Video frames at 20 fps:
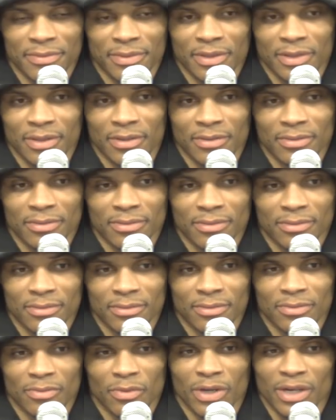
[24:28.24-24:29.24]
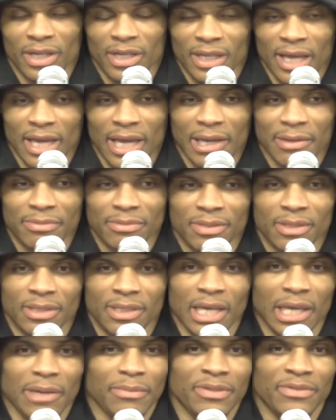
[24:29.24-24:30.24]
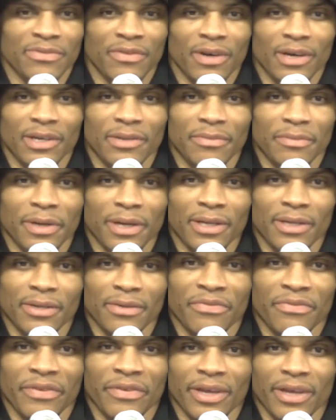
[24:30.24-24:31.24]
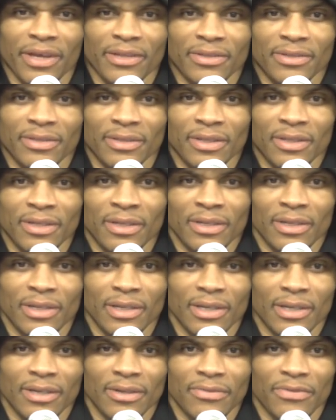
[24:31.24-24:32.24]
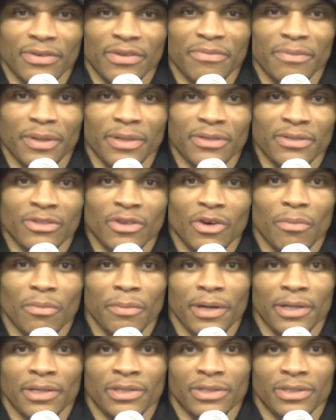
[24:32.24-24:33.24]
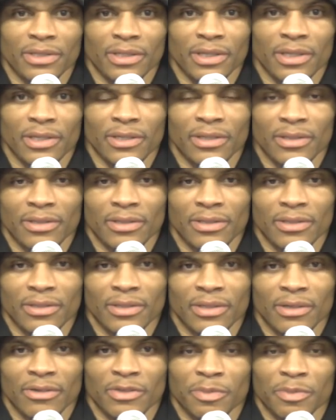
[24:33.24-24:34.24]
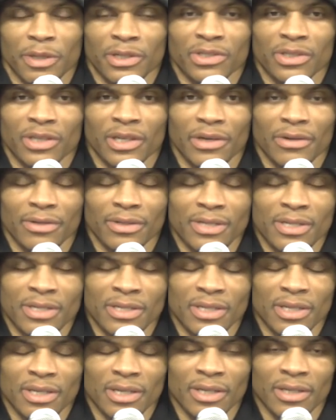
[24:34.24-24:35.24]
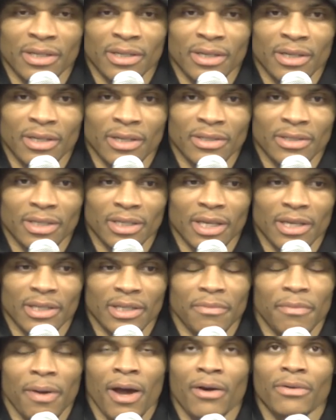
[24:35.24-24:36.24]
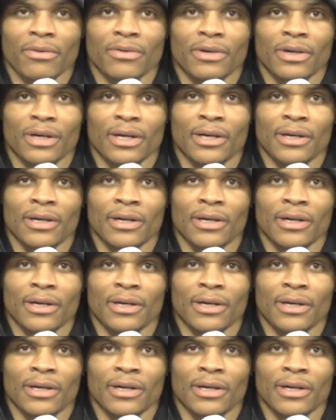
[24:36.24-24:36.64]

you know, winning games, this game is fun, man. And the fans, we've missed so much, and you know, especially here in DC, and to get them out